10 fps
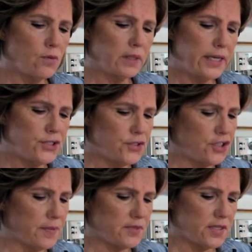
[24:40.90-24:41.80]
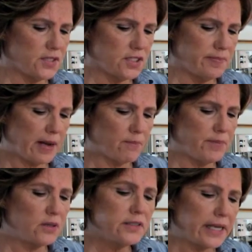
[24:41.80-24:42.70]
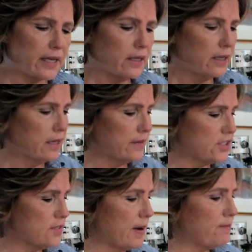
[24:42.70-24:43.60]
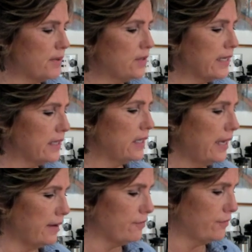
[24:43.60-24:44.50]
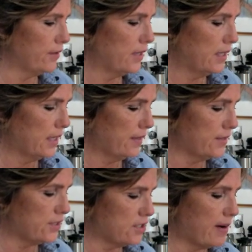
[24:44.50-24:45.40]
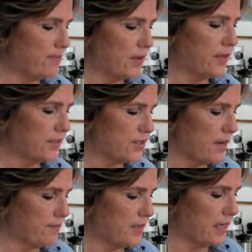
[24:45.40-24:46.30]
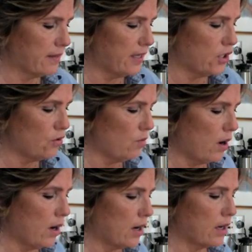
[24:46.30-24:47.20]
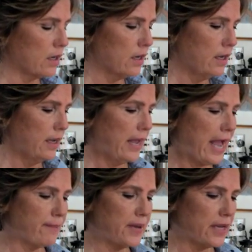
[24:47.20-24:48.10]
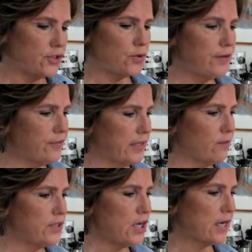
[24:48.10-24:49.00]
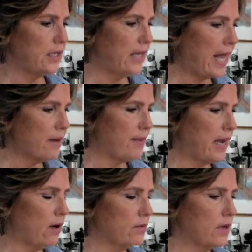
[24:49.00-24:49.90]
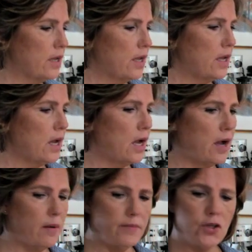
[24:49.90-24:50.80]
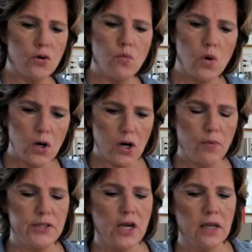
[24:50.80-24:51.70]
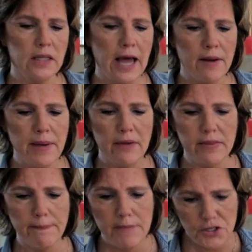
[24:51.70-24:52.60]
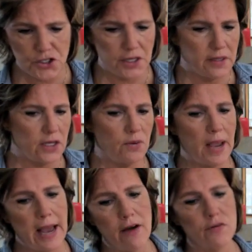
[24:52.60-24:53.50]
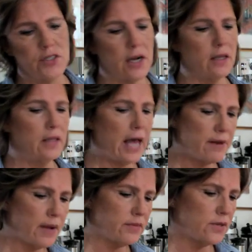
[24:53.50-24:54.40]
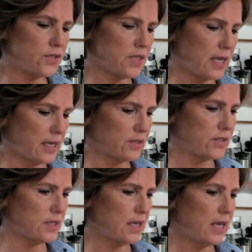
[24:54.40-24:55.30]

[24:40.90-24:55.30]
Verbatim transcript: relationships. This is about building. This is about building a life. This is about building something that you are happy and joyful in. We talk a lot about your work. We talk a lot about the mission that you have. We talk a lot about those things.